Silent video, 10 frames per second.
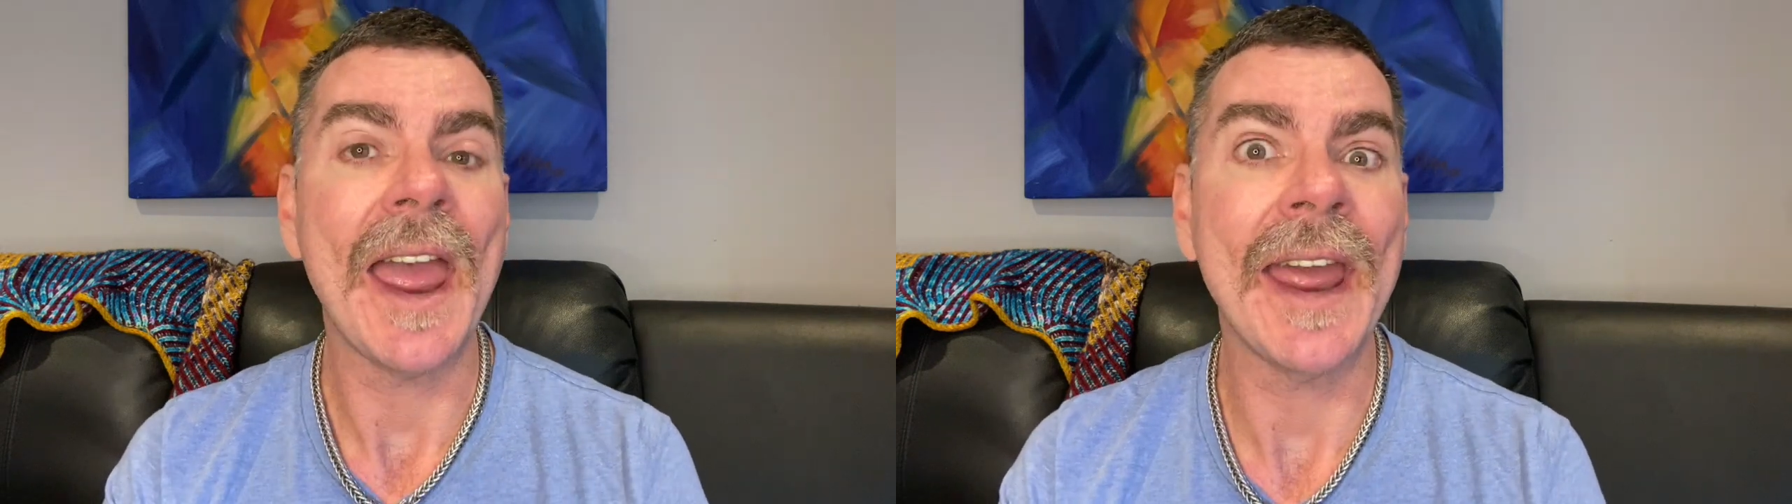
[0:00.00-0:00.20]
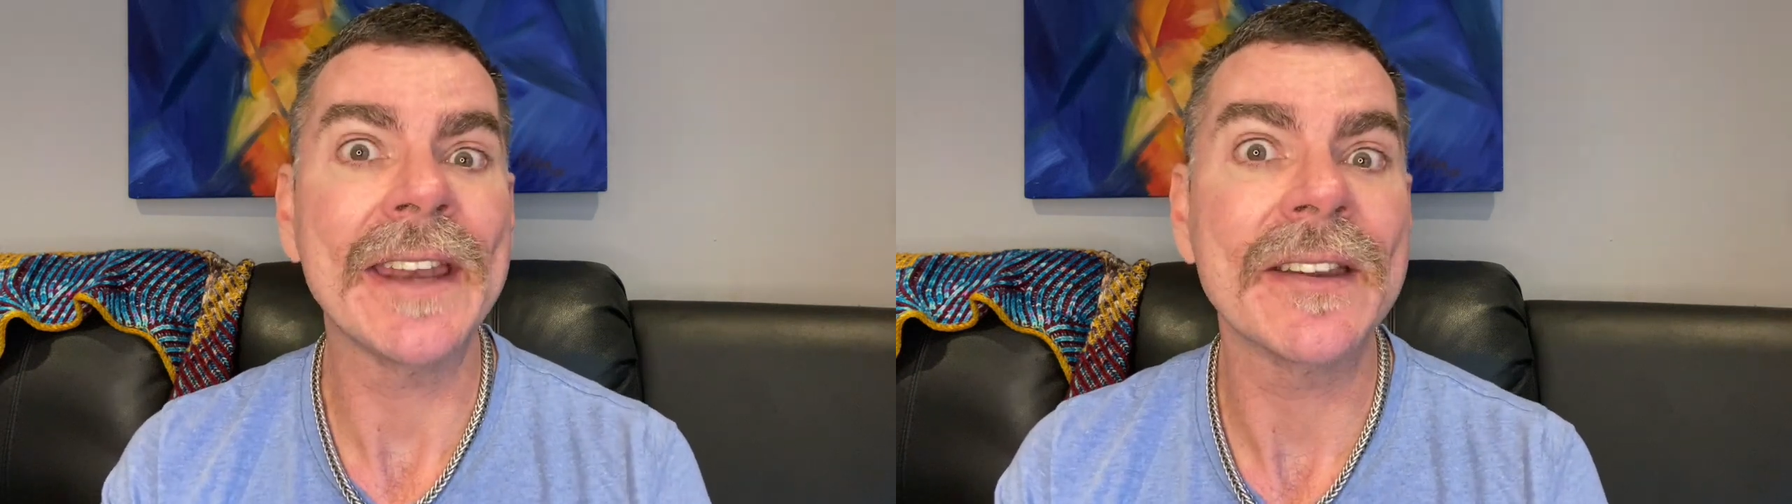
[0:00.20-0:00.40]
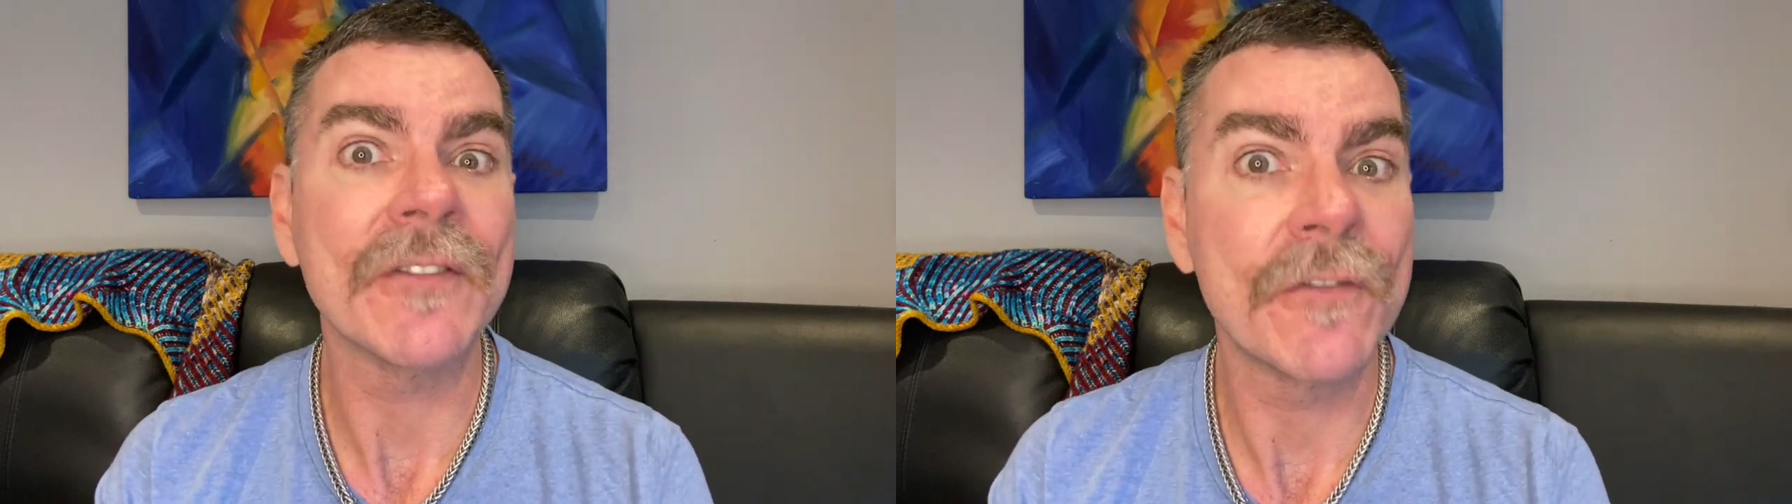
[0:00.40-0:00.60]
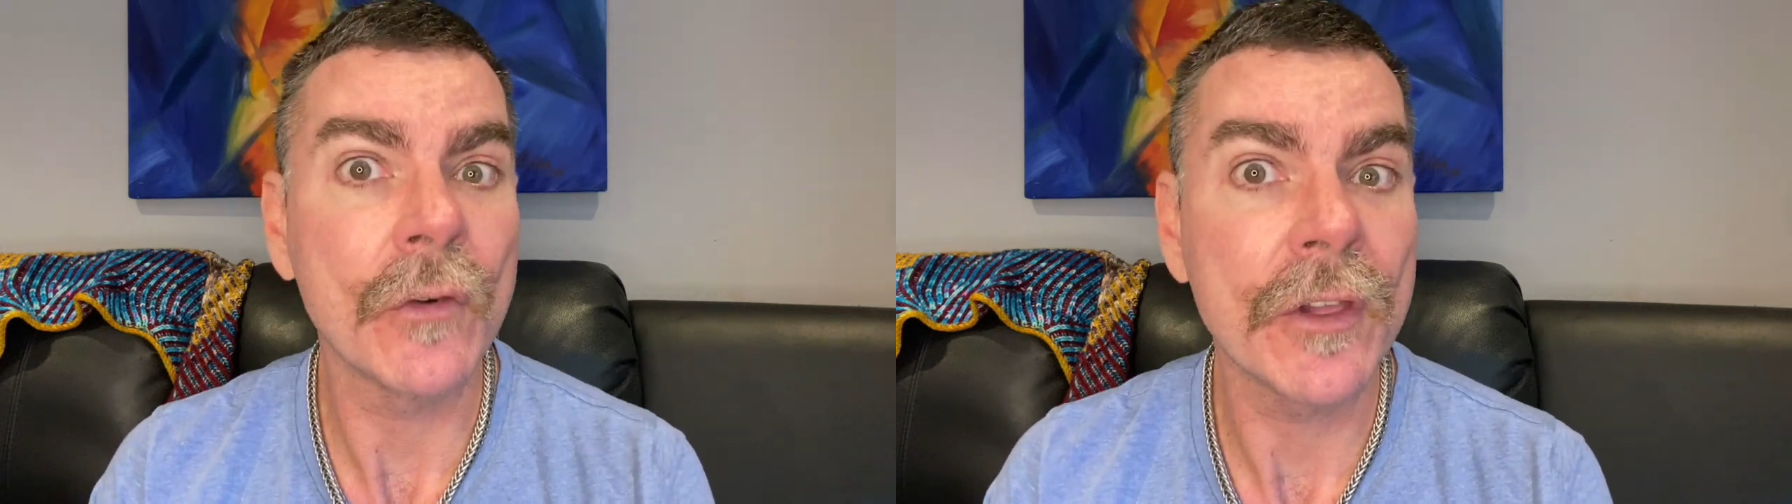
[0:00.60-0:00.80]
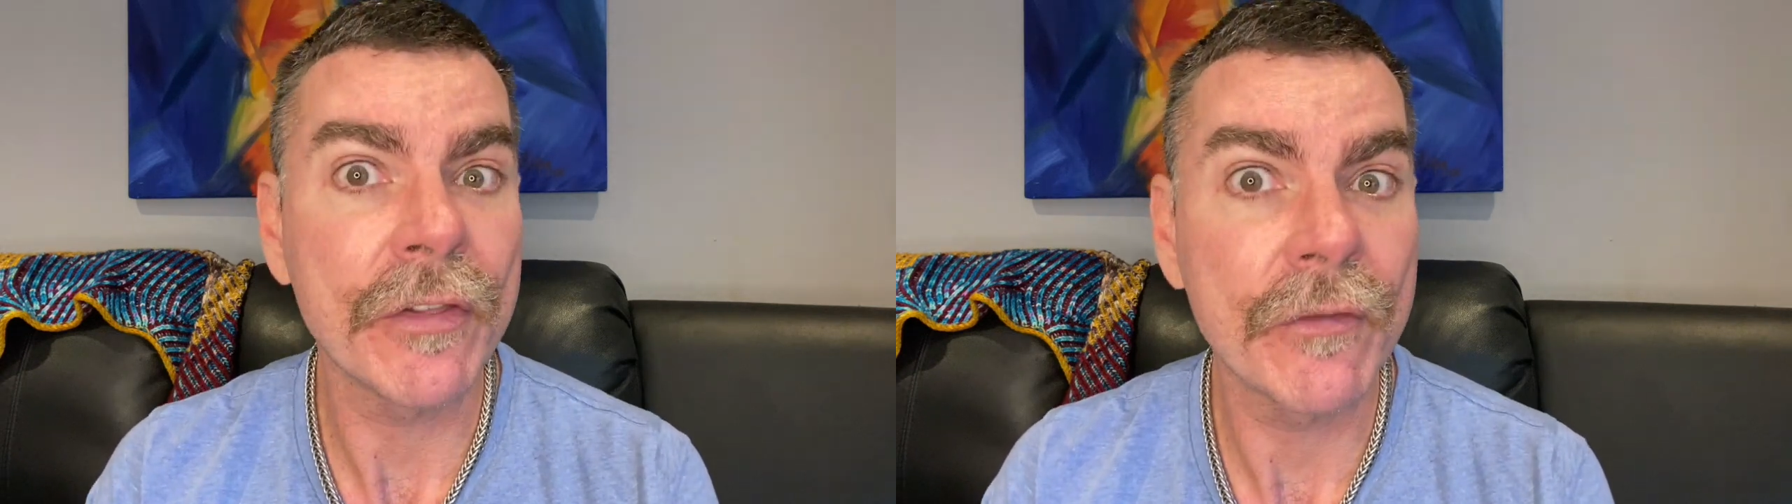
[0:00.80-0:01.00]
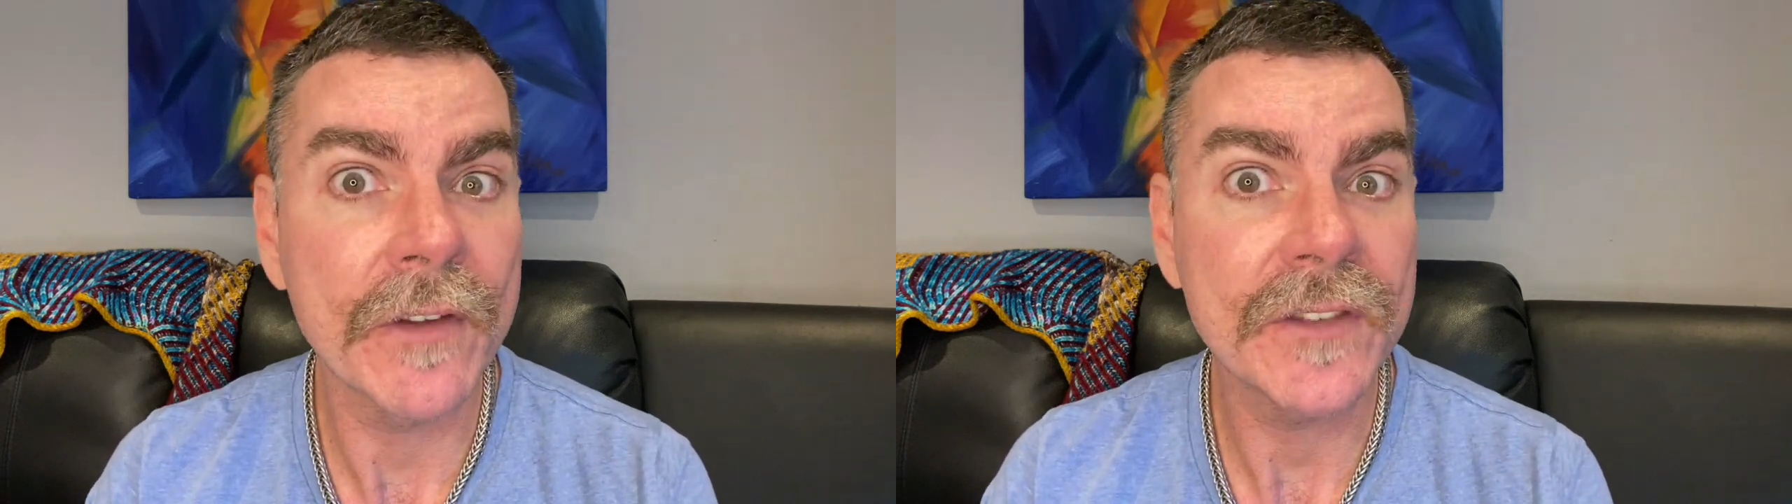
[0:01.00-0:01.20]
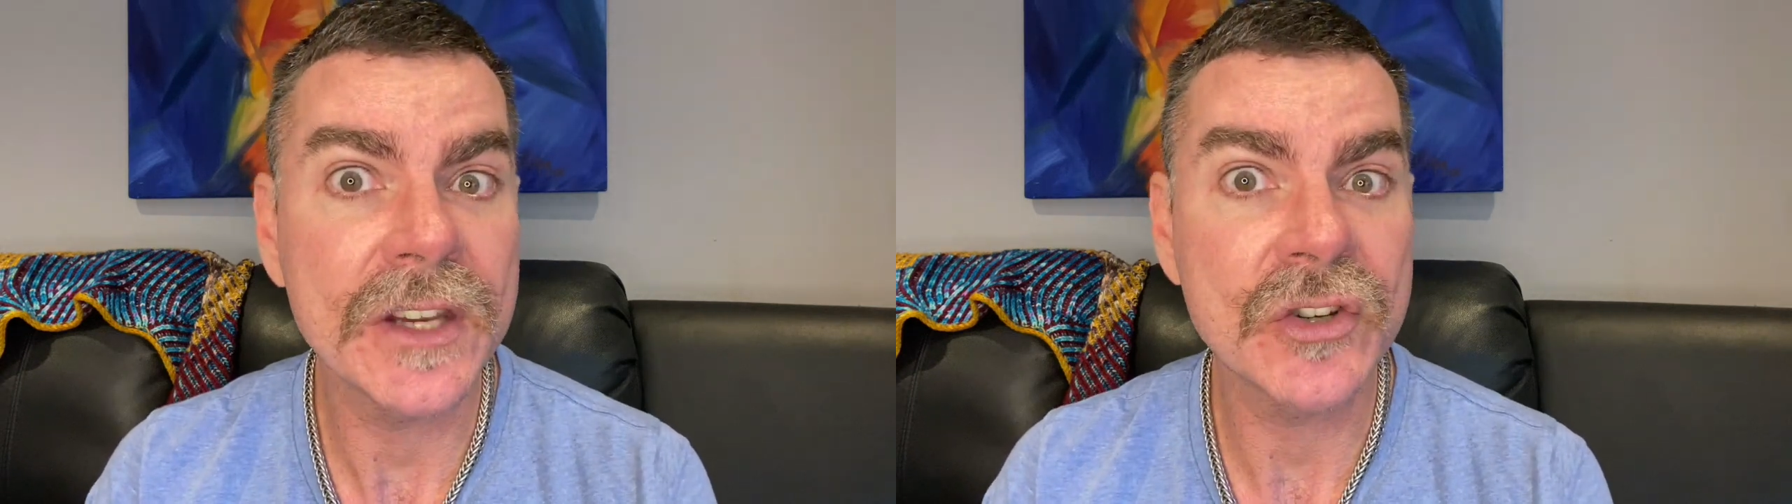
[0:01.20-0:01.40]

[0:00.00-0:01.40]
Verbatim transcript: And for the thrifty